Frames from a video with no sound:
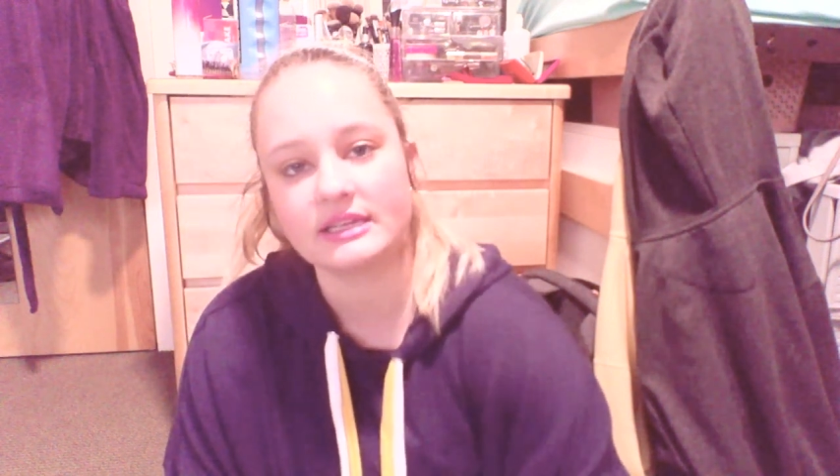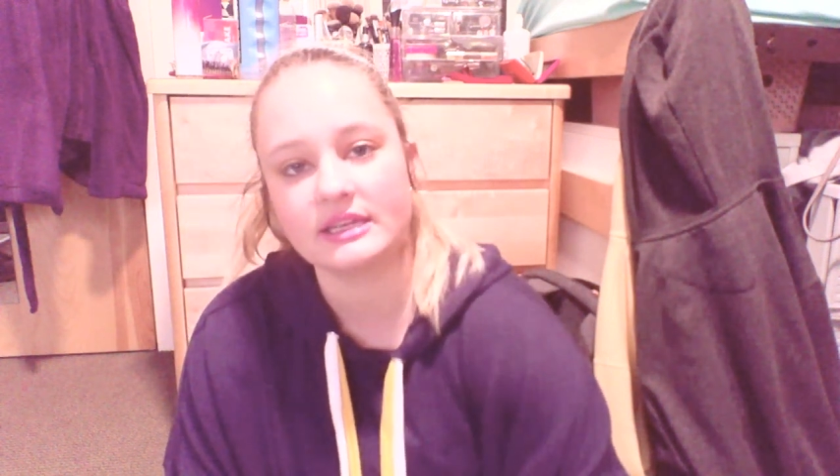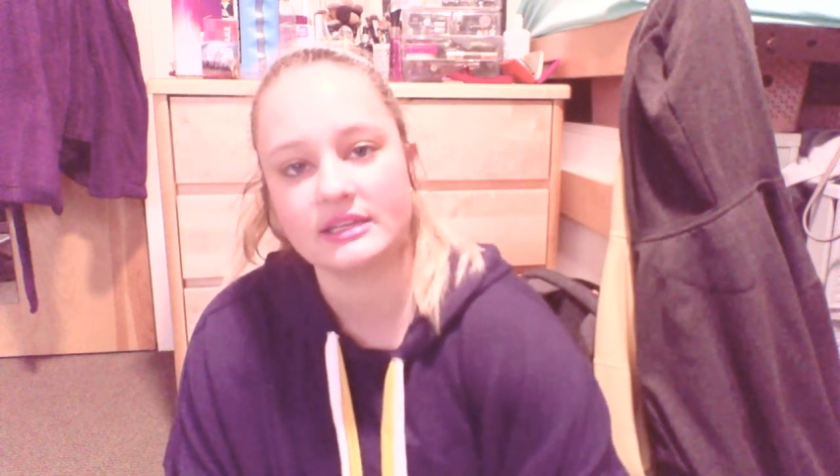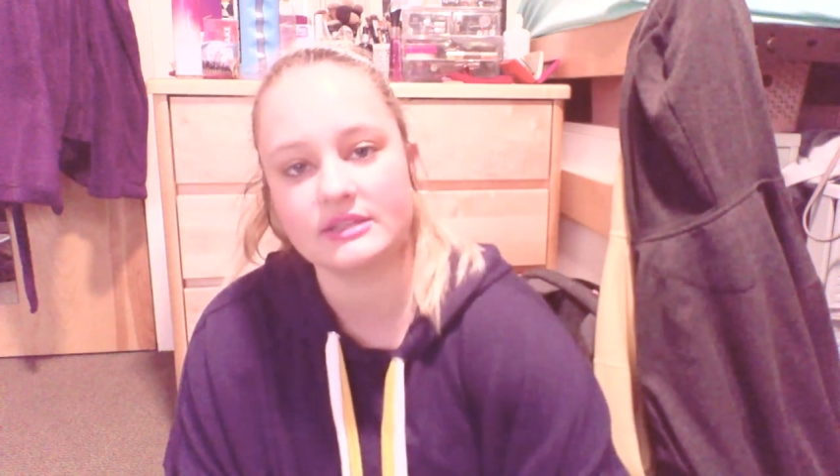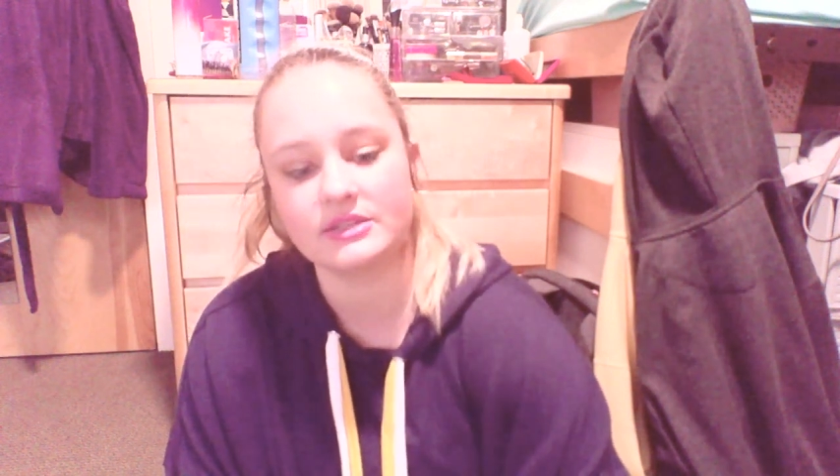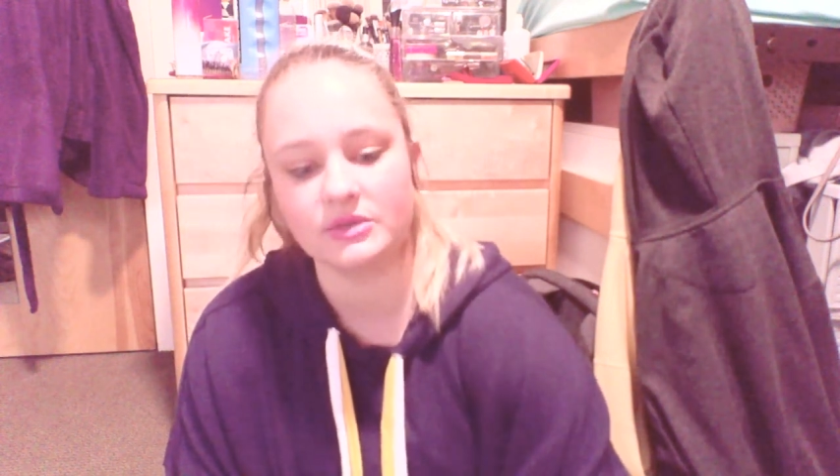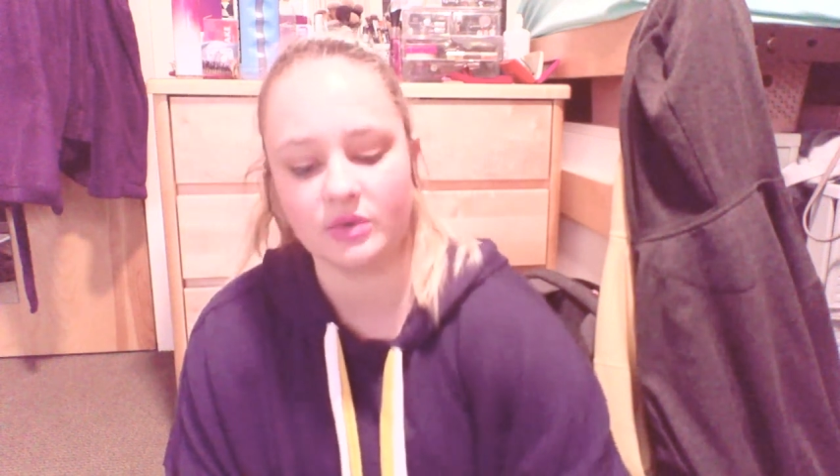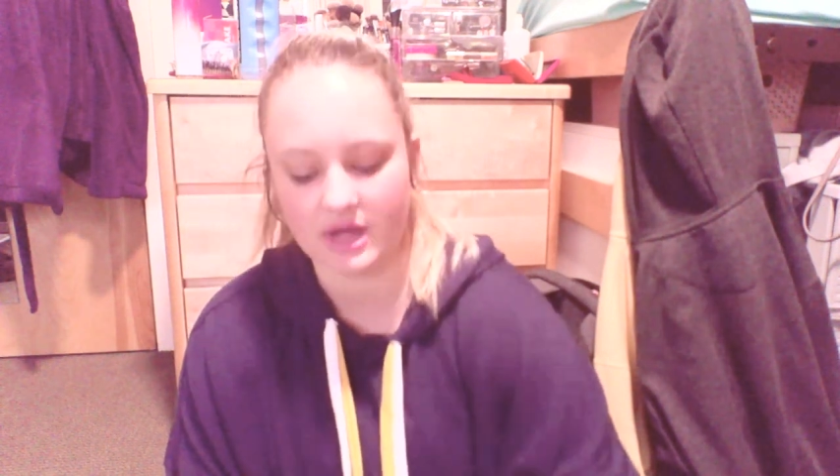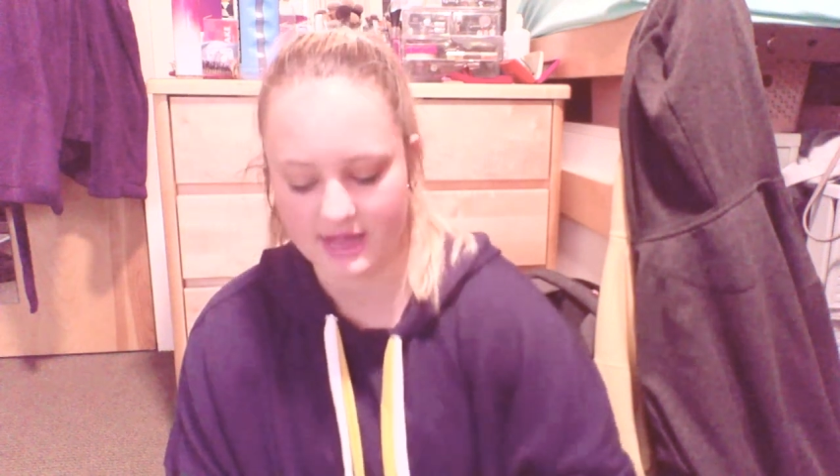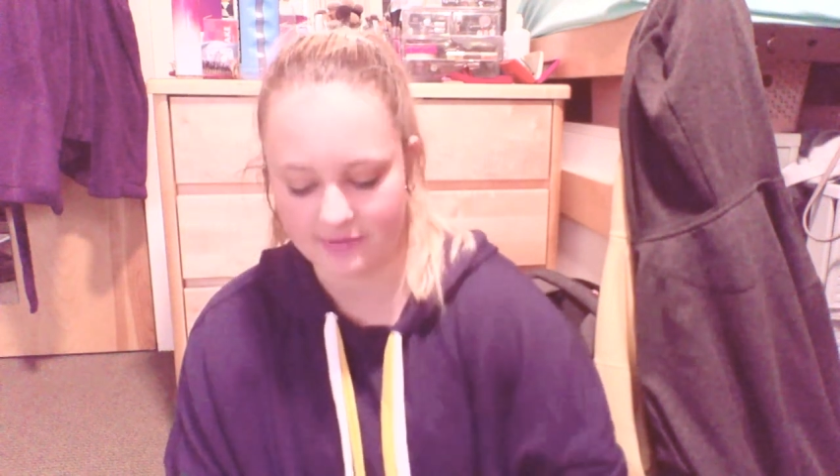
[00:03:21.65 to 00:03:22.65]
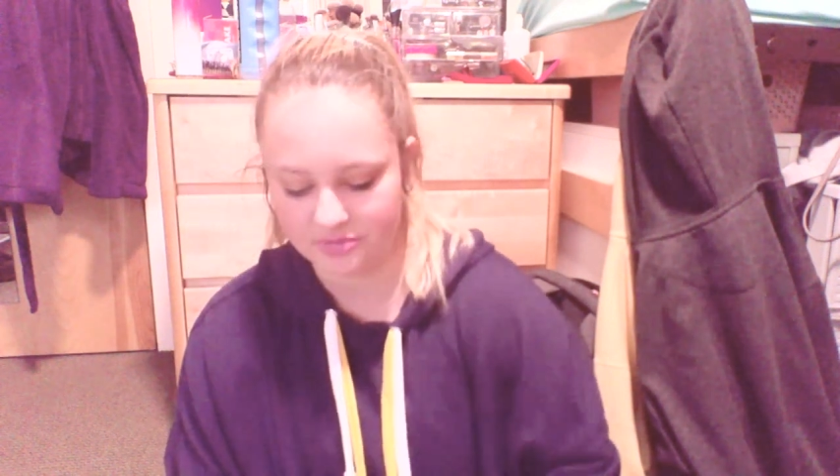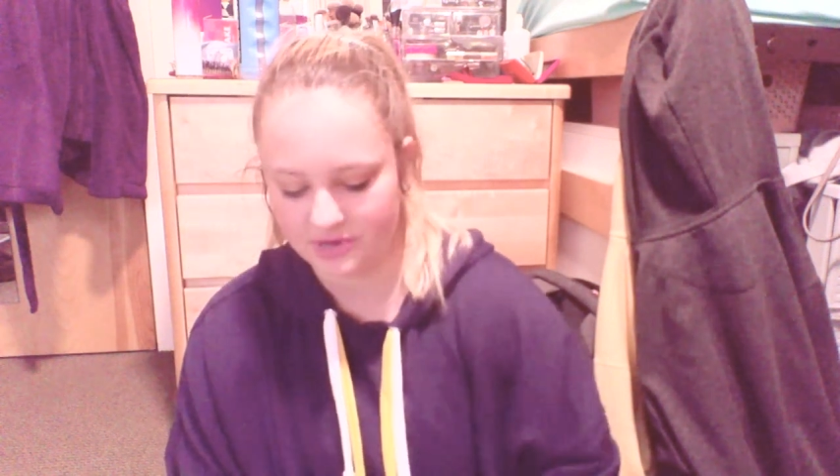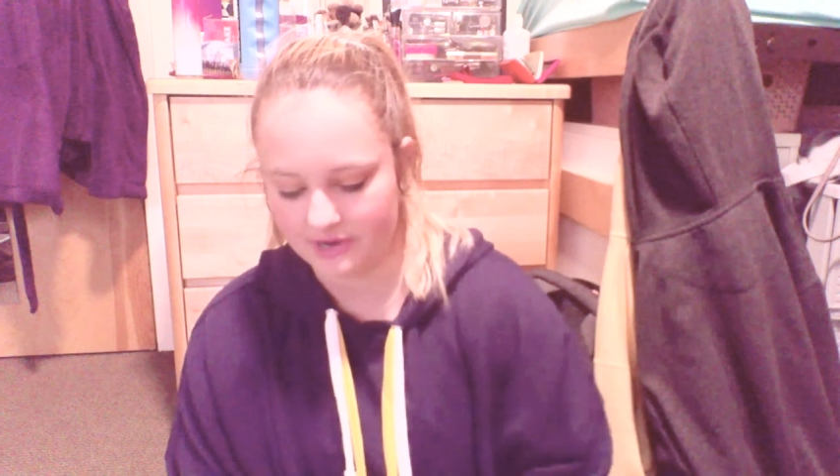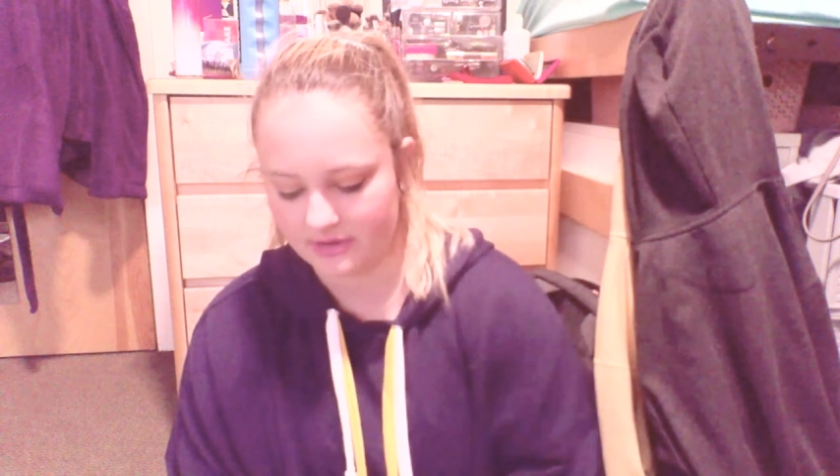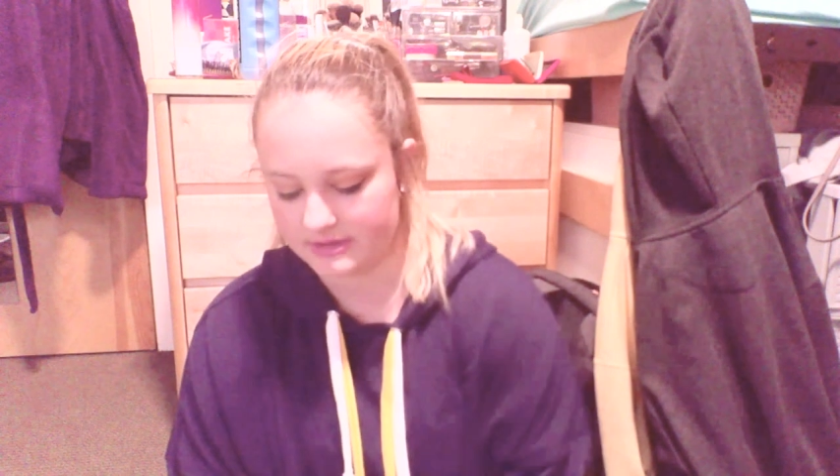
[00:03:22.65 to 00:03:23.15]
get into what I have
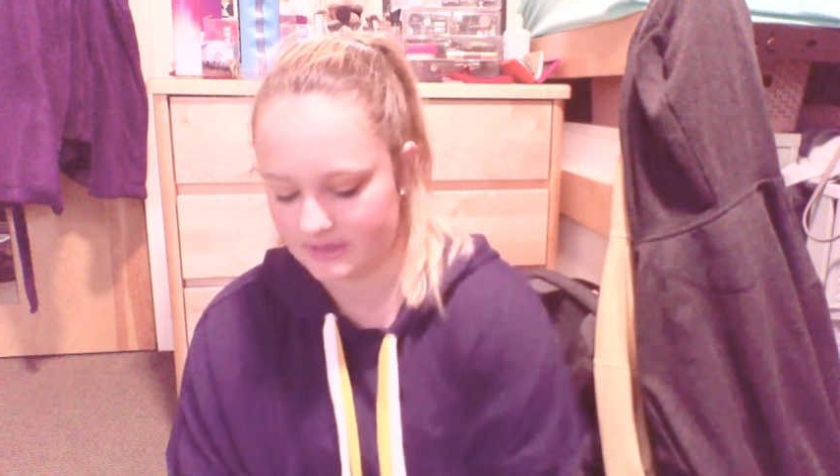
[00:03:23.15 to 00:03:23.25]
progress